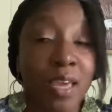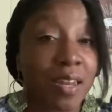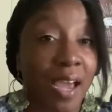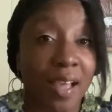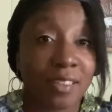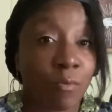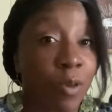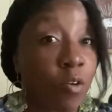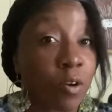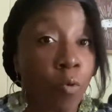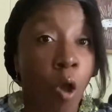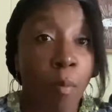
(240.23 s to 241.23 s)
like I said, we go
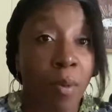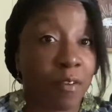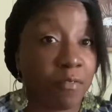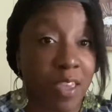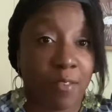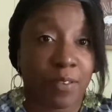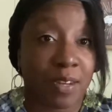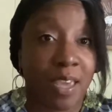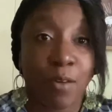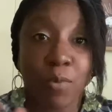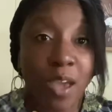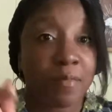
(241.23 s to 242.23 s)
to Walmart faithfully.
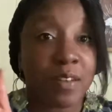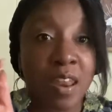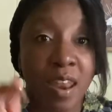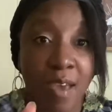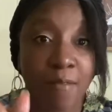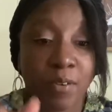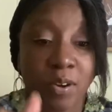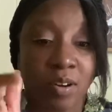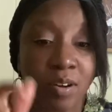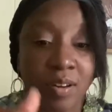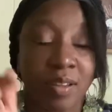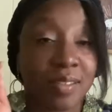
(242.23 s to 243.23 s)
And we have
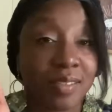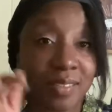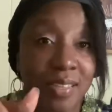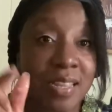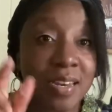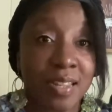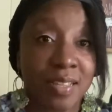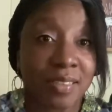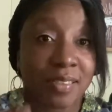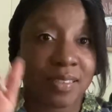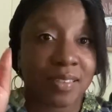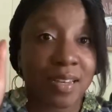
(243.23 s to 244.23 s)
never seen this
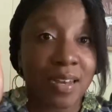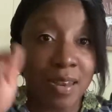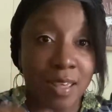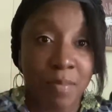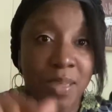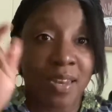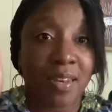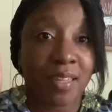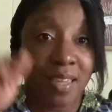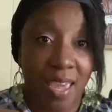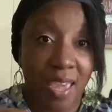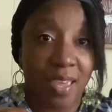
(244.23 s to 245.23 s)
lemon
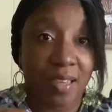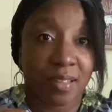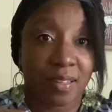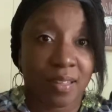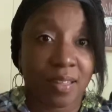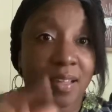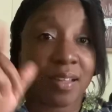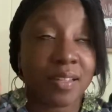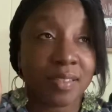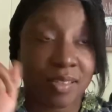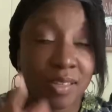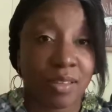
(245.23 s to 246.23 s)
cake
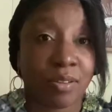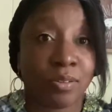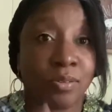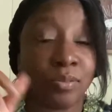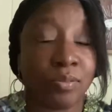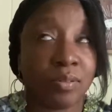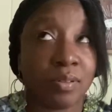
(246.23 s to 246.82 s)
until